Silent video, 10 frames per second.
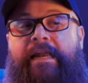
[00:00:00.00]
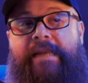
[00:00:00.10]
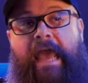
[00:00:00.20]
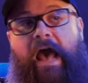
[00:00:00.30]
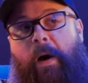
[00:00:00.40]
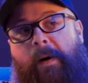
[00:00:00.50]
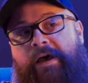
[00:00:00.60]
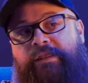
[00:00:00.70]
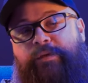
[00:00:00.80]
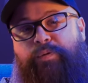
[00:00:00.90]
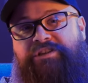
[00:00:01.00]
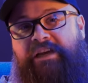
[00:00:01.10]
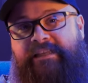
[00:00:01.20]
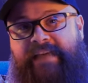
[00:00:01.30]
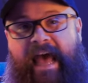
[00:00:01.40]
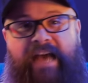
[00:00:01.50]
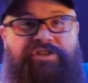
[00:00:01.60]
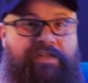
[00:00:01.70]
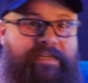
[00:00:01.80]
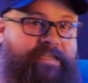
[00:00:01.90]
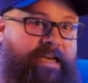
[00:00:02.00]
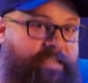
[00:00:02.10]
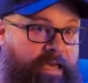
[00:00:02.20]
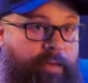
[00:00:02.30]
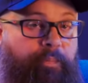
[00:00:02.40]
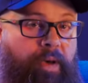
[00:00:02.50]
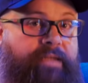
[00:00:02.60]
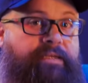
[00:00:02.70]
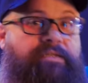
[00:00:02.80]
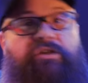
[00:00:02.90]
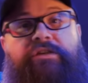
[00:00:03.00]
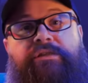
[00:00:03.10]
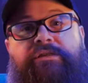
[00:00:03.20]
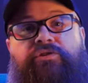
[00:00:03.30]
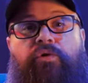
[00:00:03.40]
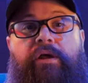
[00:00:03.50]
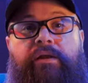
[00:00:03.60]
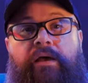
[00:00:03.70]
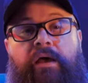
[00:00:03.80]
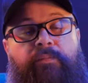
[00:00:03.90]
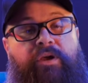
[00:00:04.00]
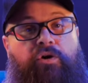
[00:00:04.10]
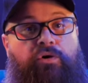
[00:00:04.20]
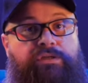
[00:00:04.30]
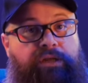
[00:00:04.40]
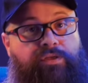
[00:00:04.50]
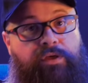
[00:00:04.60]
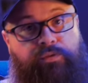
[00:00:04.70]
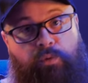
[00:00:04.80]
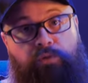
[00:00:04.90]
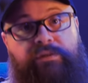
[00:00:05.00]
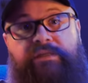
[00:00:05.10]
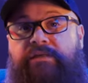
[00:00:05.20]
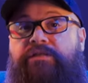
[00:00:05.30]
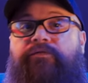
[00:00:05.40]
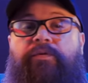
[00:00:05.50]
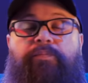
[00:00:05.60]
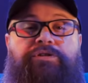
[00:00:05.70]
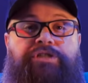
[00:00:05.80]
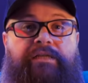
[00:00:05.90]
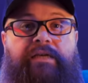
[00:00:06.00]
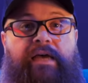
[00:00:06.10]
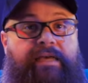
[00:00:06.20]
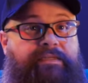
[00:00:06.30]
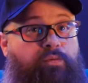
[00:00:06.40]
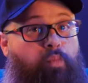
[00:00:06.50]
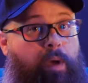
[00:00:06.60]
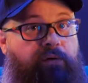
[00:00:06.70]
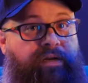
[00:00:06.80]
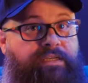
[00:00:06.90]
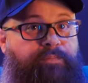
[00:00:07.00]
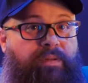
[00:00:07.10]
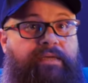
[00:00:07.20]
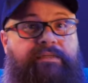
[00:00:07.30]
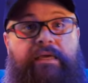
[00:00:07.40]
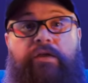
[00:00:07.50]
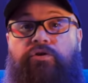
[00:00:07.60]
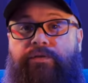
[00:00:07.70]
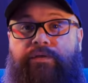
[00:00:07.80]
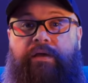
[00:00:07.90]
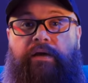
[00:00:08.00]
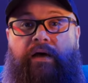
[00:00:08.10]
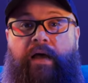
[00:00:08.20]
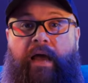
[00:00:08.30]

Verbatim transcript: Now, the projector actually does impact the size of the screen because the throw distance of the projector, as in where it is placed in your theater